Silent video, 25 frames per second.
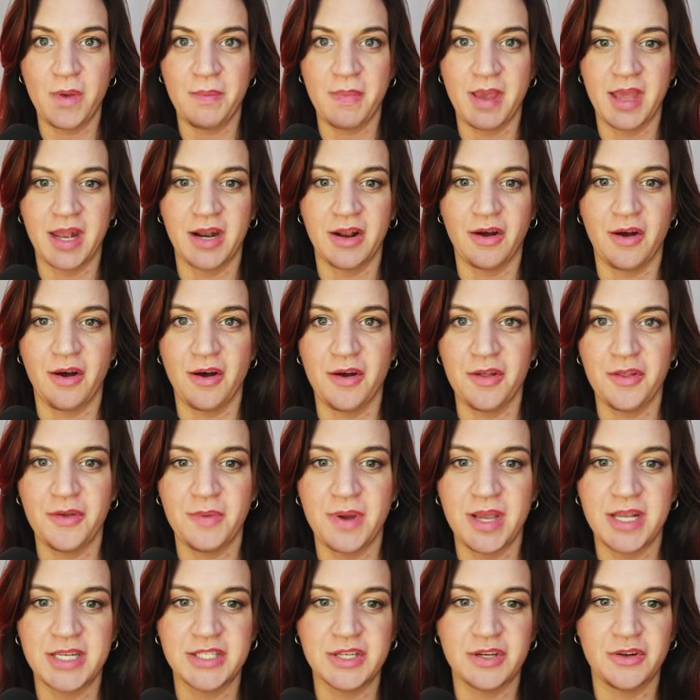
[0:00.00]
We made it all
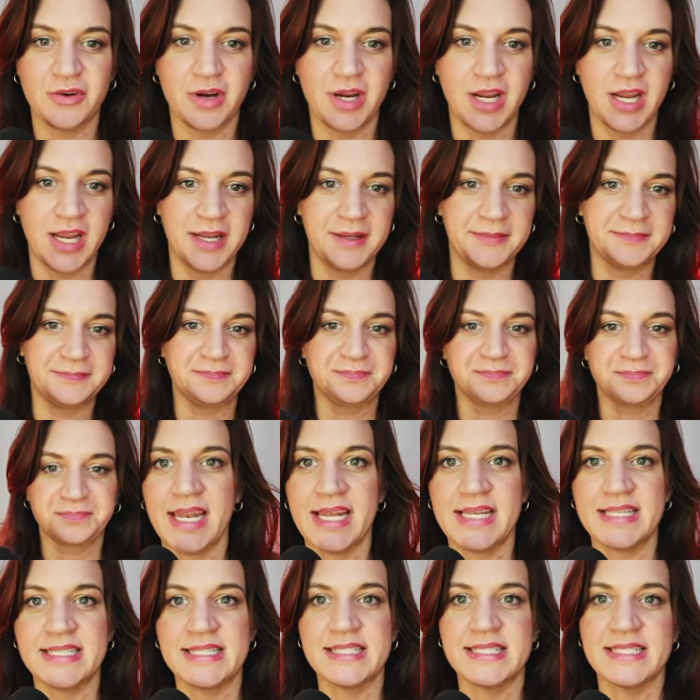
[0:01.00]
the way to green,
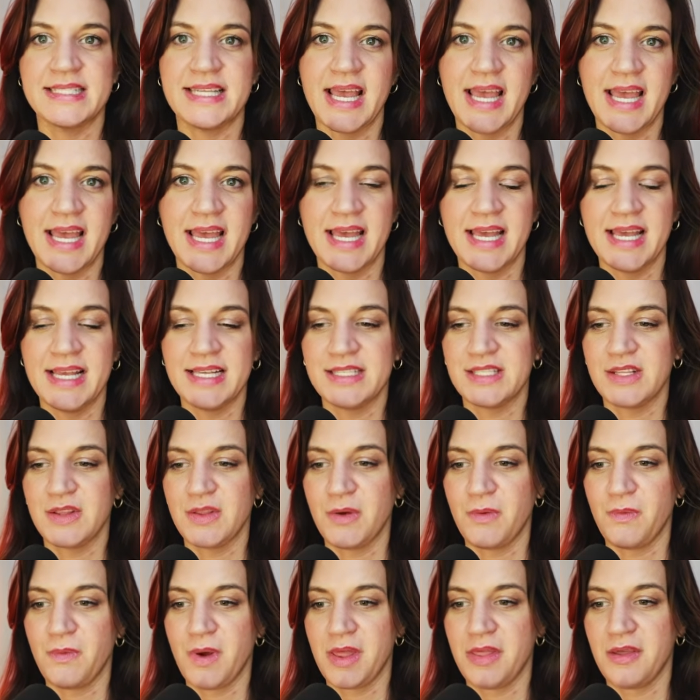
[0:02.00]
and it says
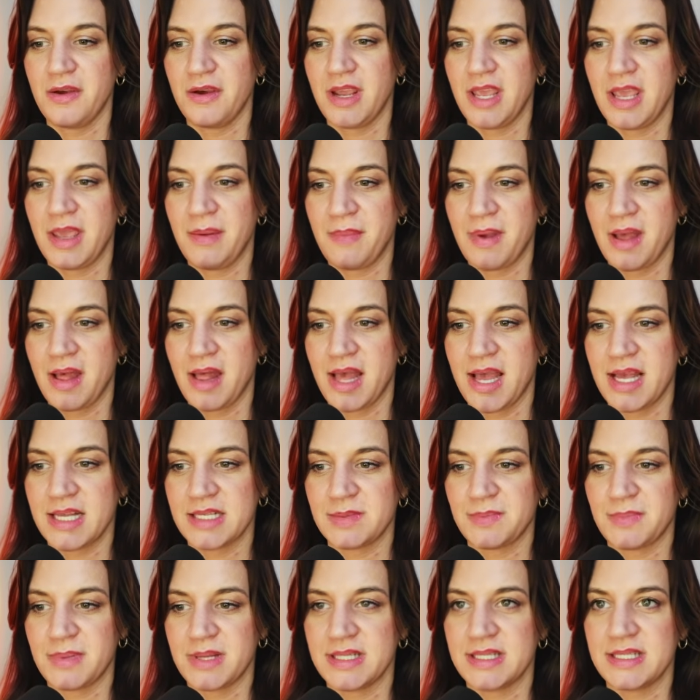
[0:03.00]
the weather email
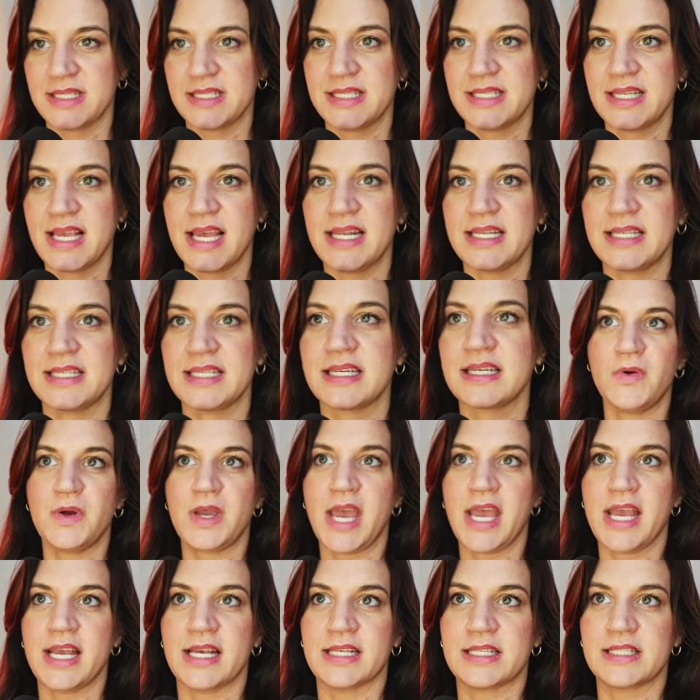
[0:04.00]
has been sent.
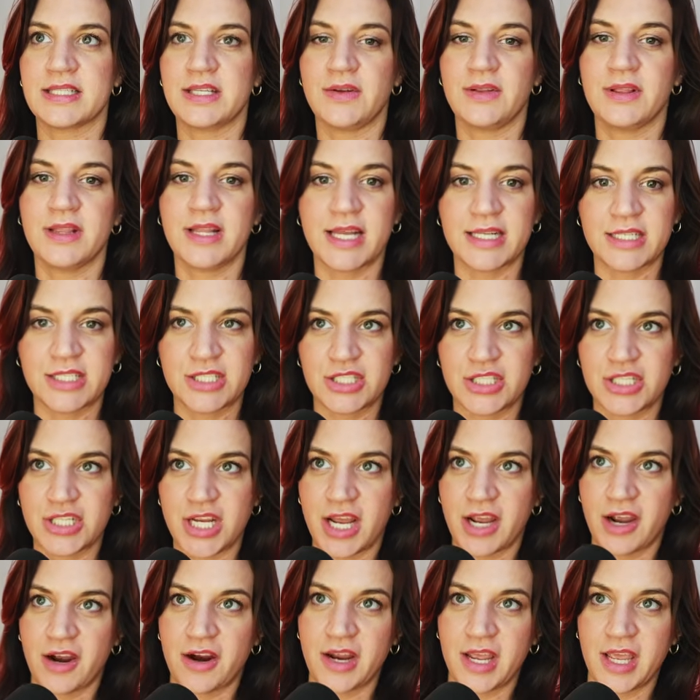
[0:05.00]
Okay, so let's
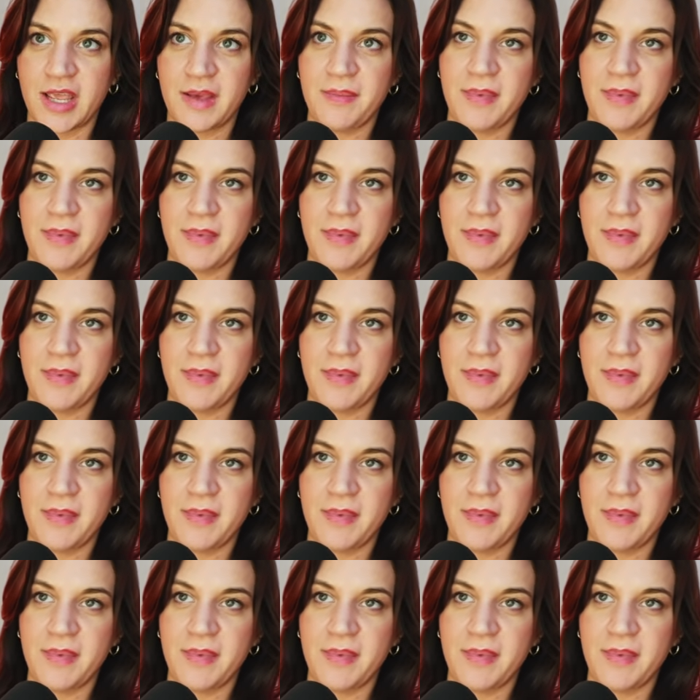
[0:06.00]
check our